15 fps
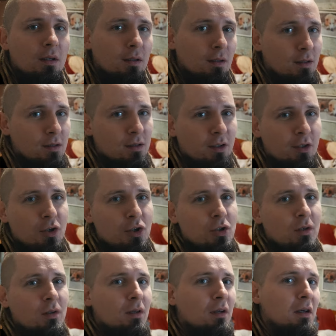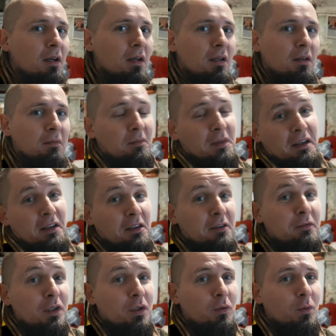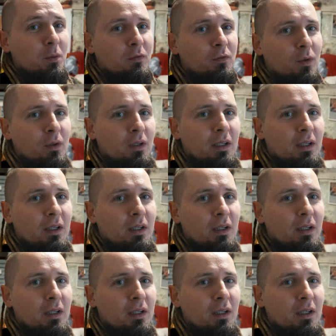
This is the kitchen and like a living room for